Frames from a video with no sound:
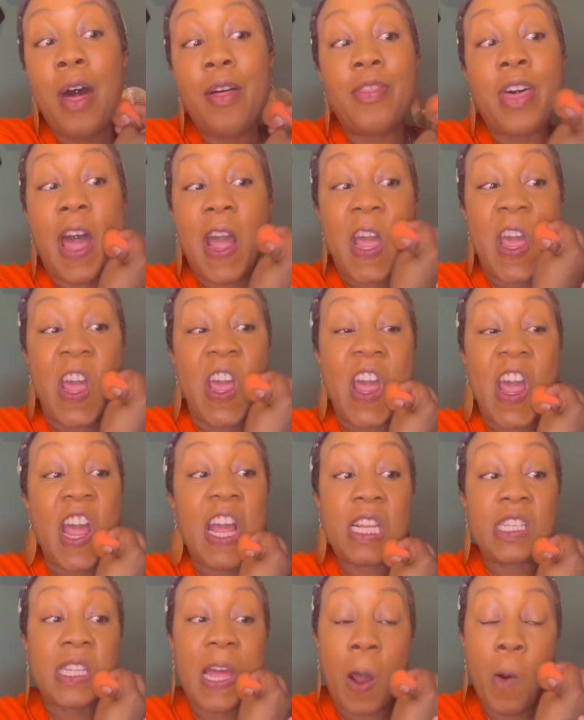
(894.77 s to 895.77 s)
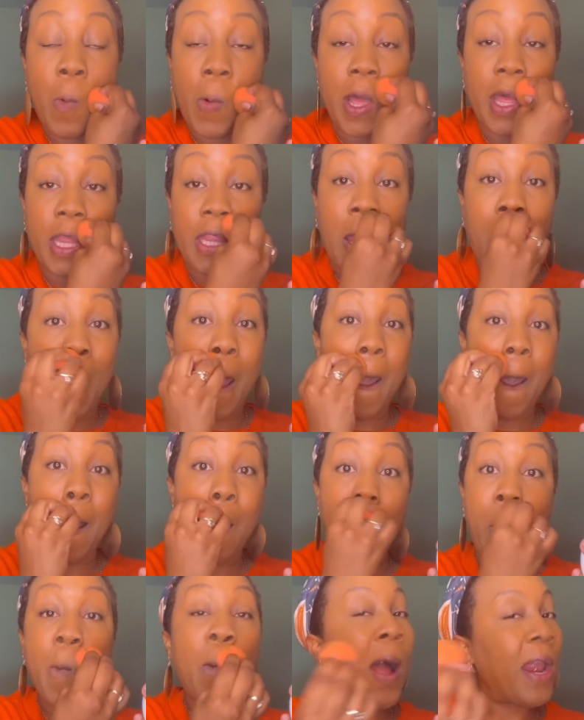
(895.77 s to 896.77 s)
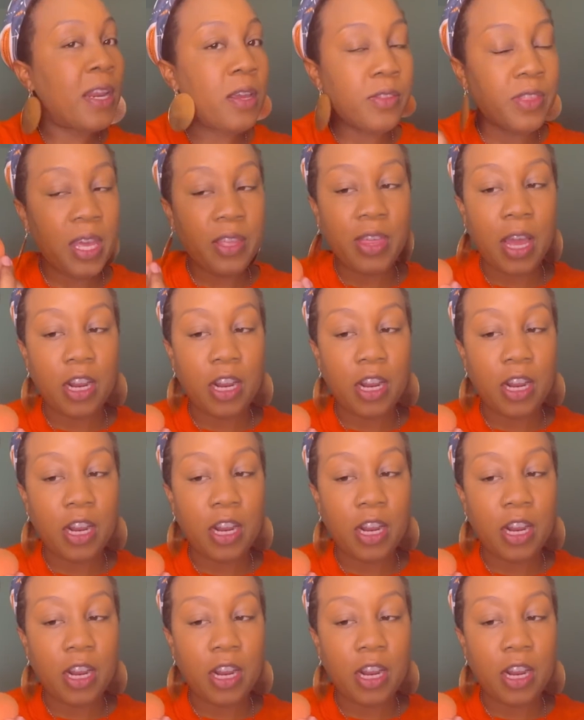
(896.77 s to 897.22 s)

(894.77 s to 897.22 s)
that he hangs out with? Why do you think that,